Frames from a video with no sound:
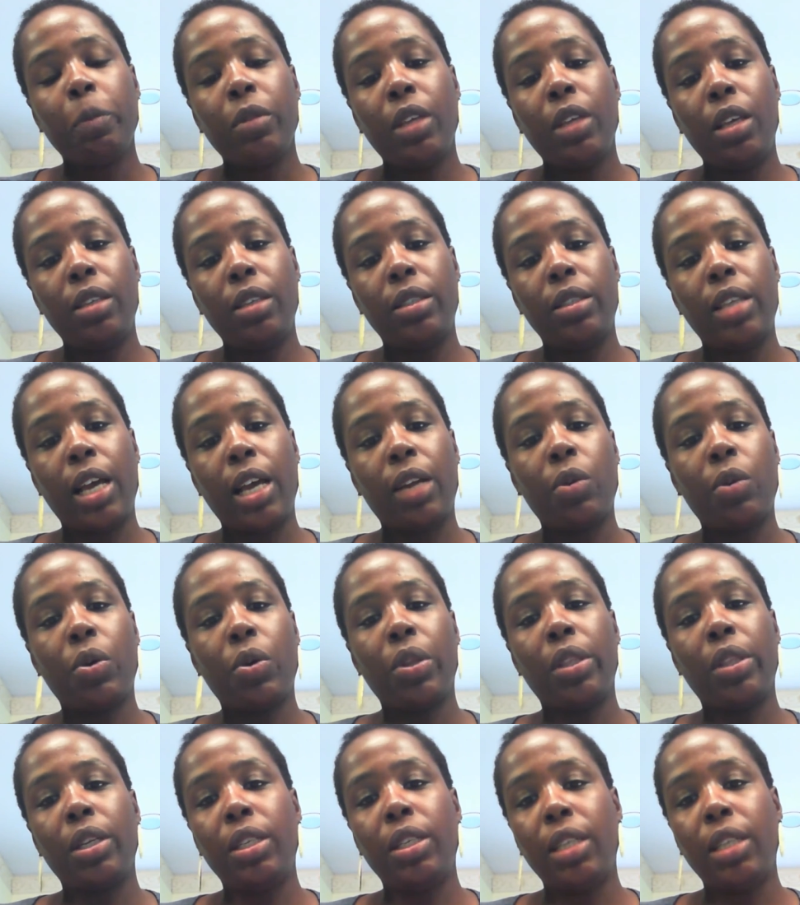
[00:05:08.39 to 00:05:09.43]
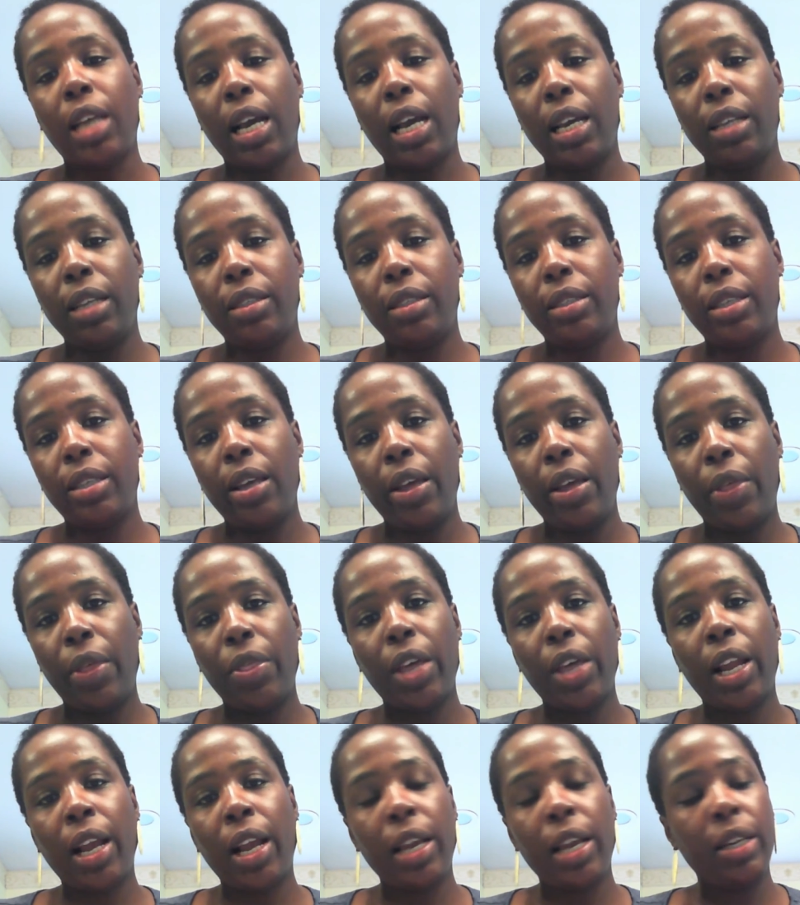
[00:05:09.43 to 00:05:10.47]
is that on the nights
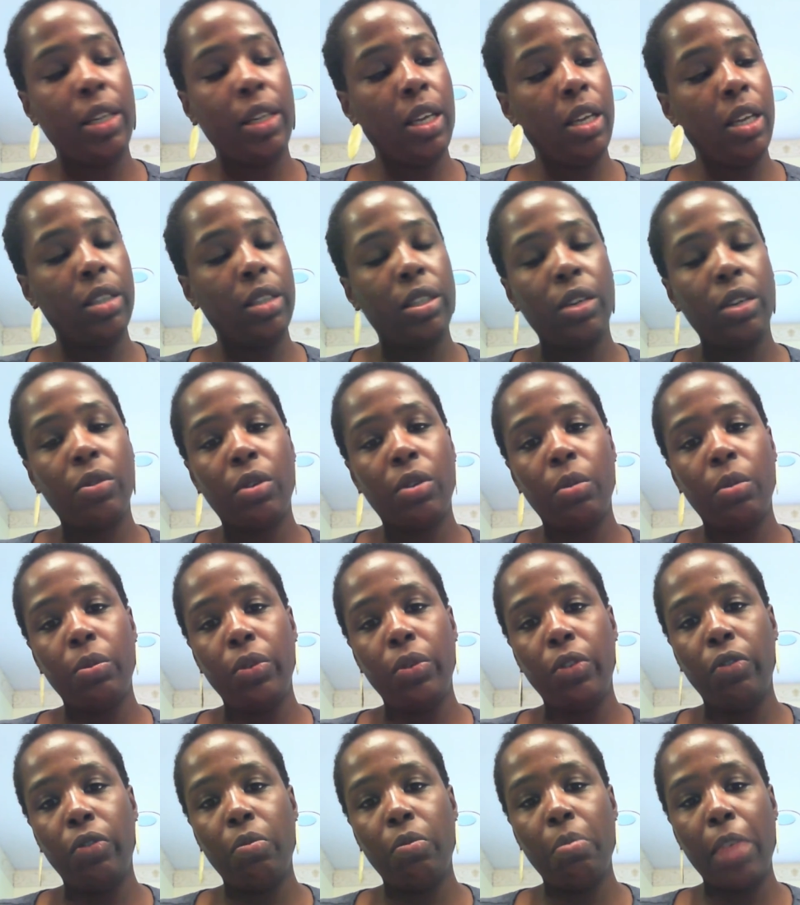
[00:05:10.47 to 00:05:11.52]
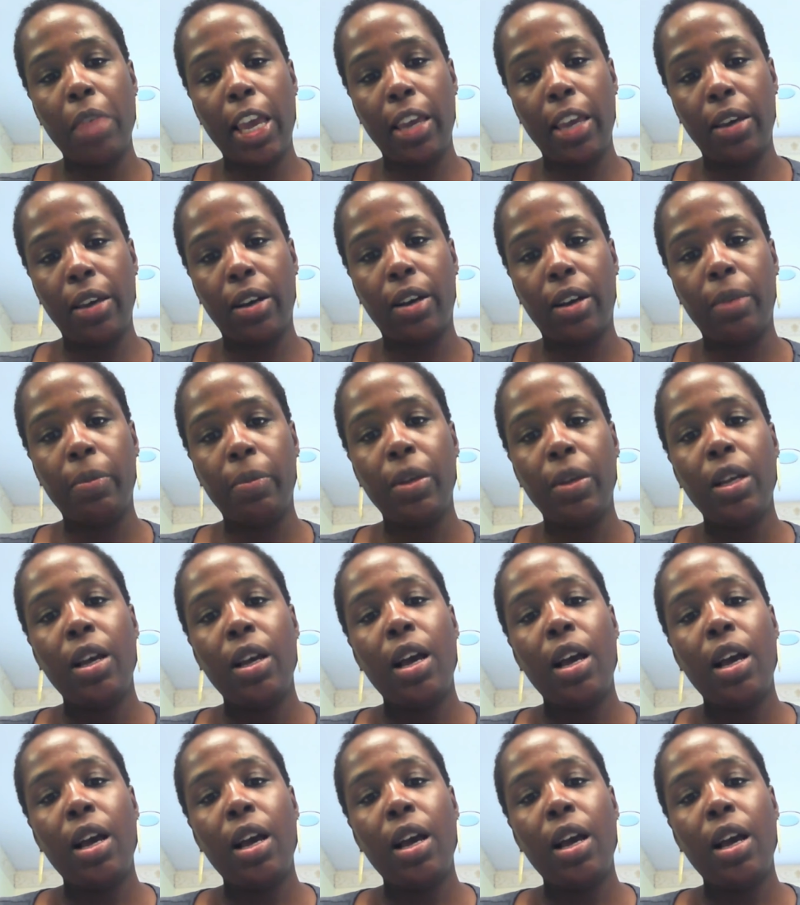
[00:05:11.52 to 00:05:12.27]
that I need to remove makeup,